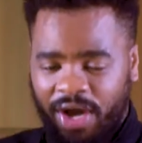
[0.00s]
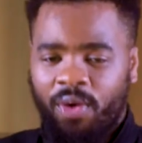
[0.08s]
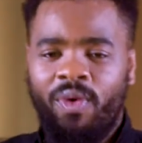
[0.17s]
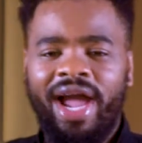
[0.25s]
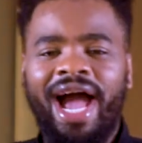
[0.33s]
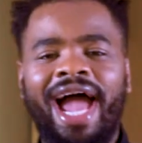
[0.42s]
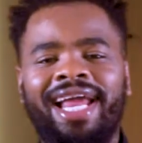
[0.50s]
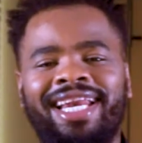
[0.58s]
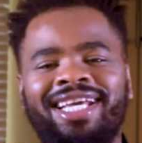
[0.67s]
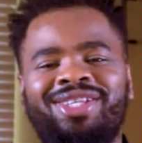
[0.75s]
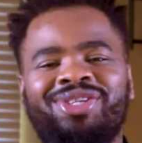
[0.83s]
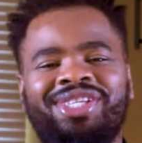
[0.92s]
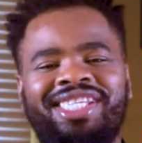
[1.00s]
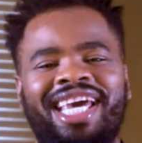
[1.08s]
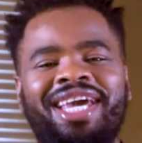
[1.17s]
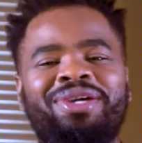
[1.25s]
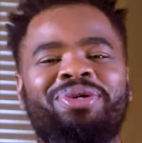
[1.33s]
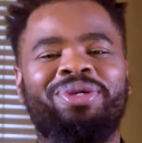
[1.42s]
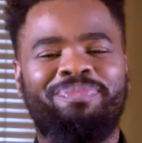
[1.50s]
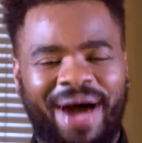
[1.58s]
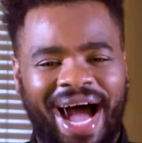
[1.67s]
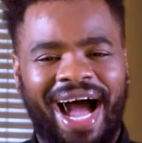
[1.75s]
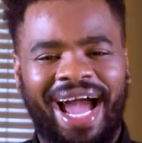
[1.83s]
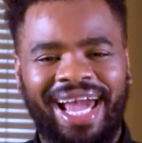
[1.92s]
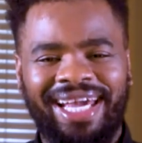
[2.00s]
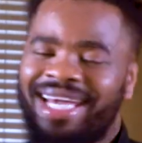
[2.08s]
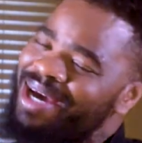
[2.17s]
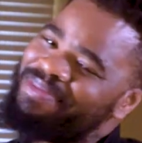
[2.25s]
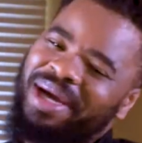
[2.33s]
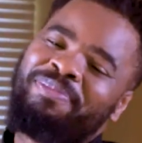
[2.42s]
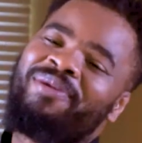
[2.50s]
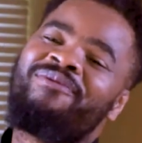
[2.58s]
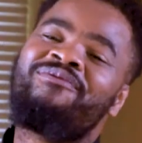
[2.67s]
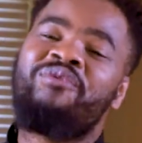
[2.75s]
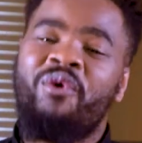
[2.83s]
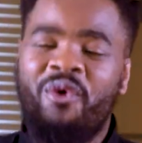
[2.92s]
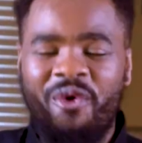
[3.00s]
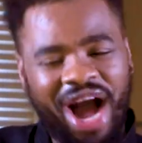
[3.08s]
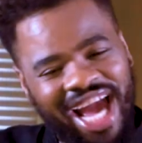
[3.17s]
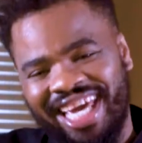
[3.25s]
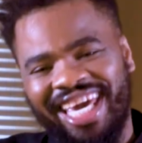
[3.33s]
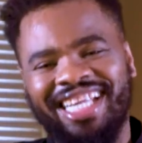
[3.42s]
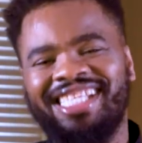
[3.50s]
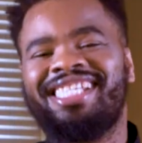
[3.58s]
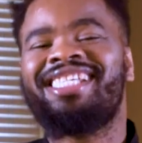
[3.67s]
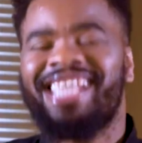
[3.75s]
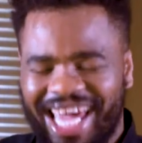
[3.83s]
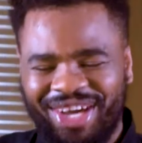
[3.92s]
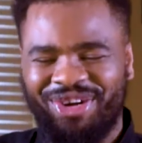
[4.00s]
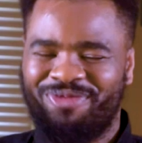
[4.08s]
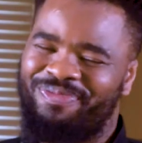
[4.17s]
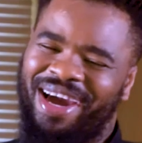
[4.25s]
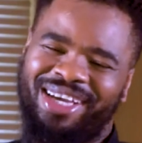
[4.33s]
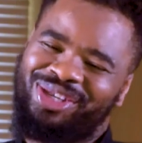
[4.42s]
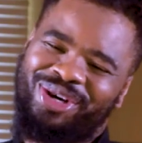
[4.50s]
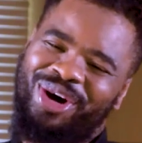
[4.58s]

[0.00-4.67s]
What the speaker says: where I need to say goodbye. But before I can say goodbye to